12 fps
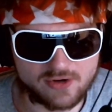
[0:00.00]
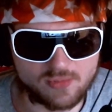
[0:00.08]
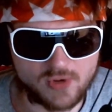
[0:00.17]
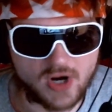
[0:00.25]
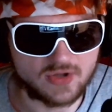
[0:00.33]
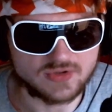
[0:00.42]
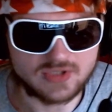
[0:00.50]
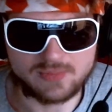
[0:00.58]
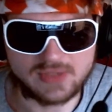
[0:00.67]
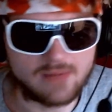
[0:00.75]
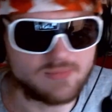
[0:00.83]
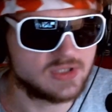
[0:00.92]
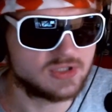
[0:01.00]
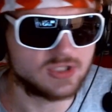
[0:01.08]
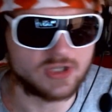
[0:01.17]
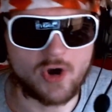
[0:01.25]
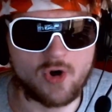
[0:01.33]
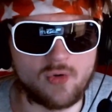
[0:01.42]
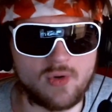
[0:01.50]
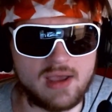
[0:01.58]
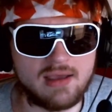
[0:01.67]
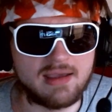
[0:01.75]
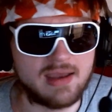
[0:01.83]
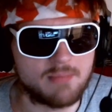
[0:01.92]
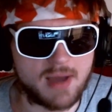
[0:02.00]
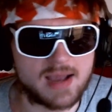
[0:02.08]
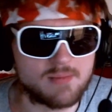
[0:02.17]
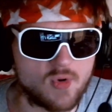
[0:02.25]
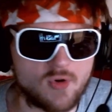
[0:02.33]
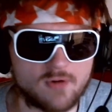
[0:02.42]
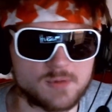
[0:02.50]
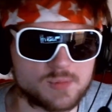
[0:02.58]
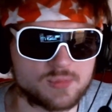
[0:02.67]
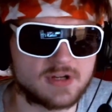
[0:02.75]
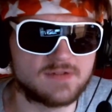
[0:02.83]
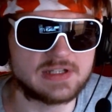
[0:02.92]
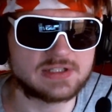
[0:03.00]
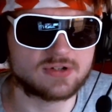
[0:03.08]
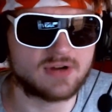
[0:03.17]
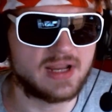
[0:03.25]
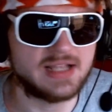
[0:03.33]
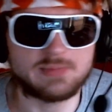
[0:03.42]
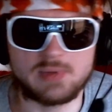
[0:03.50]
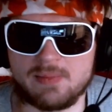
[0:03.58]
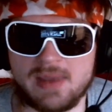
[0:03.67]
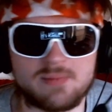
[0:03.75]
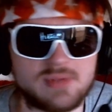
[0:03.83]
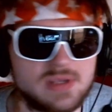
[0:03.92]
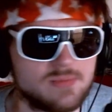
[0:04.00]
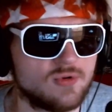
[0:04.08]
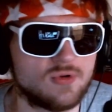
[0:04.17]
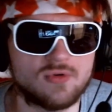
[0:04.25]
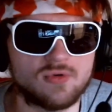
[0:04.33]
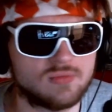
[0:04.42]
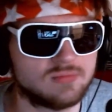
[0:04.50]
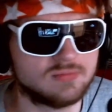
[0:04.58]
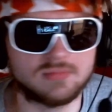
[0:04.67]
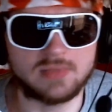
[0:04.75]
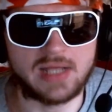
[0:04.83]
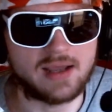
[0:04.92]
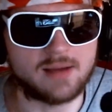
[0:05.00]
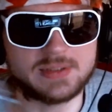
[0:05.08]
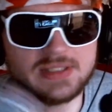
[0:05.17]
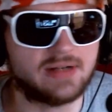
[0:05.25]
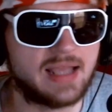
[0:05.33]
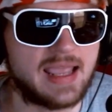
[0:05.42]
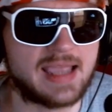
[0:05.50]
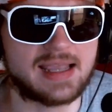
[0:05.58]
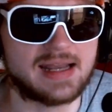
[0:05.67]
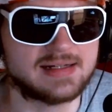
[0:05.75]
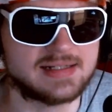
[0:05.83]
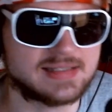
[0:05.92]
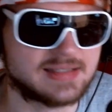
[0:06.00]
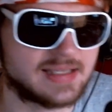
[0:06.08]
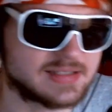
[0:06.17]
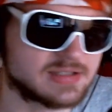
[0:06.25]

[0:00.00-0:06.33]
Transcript: brawlers. I'm tempted to go and buy more from previous crates, but man, people, they upsell the heck out of these things.